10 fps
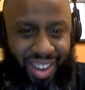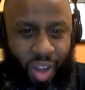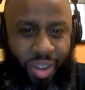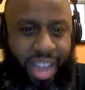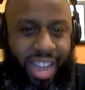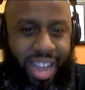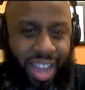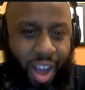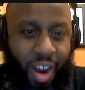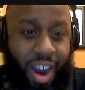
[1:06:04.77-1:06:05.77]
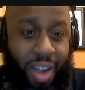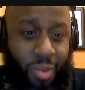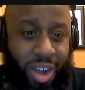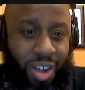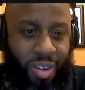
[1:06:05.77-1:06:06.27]
Okay. All right.
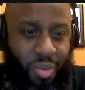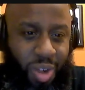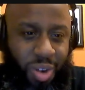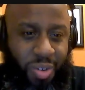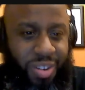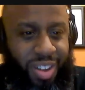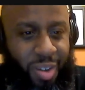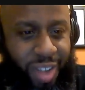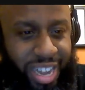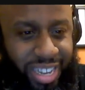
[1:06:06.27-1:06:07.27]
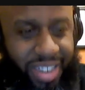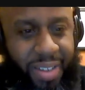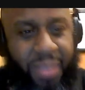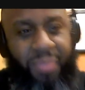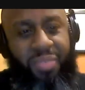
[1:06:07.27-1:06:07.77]
Well, whoa. All right.
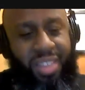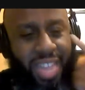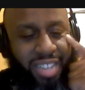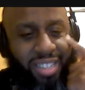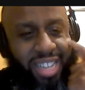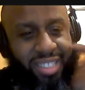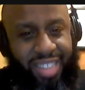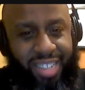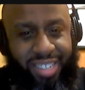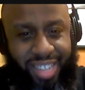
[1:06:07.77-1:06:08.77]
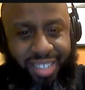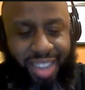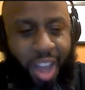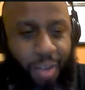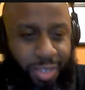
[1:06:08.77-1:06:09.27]
That's
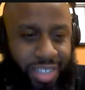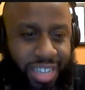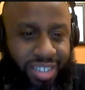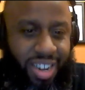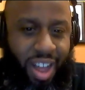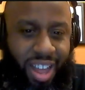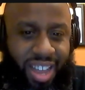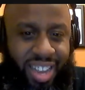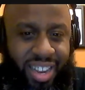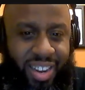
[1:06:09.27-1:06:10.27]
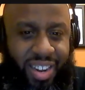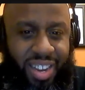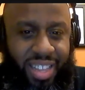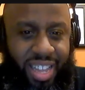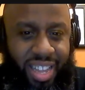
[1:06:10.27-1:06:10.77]
another wrestling match. Look,
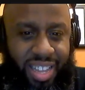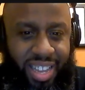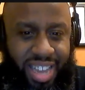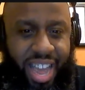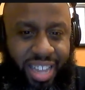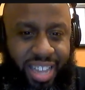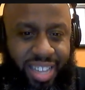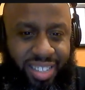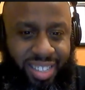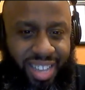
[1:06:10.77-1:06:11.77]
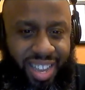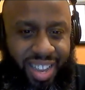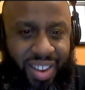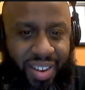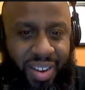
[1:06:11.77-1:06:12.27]
that's another
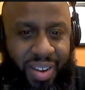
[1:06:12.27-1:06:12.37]
pay-per-view.